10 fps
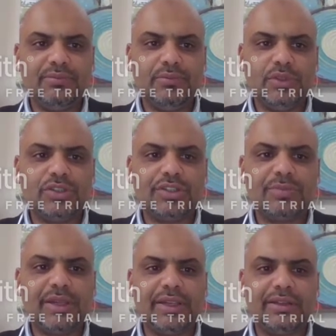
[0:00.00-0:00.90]

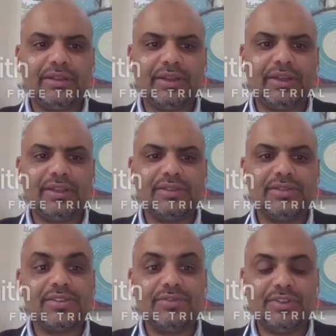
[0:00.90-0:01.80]
moderate pain, and
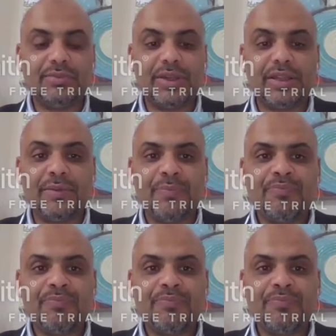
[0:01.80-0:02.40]
severe pain.